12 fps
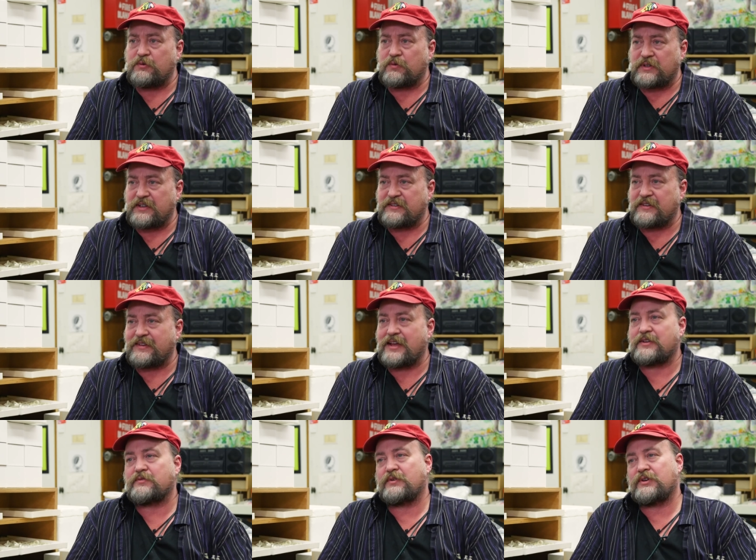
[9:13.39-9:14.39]
you really see that
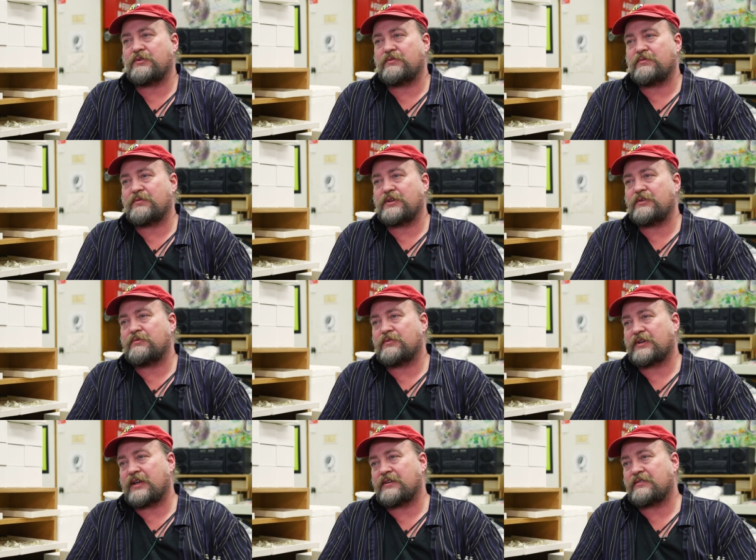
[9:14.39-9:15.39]
is when you when you
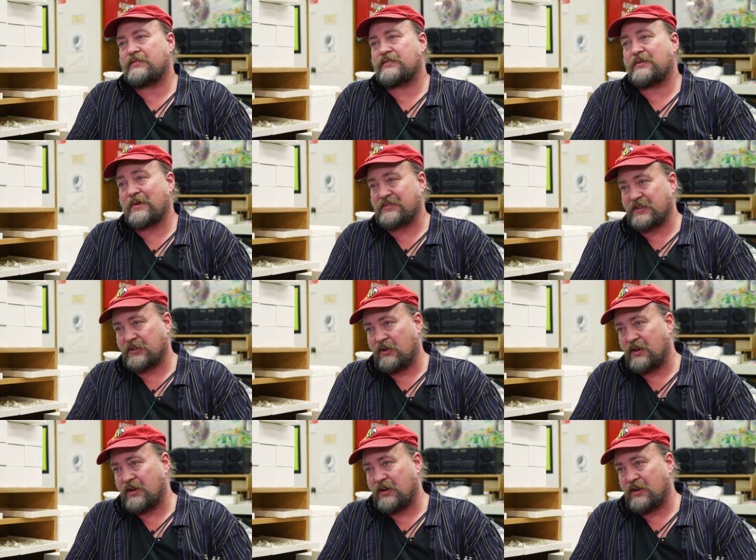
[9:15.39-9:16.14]
look at domestic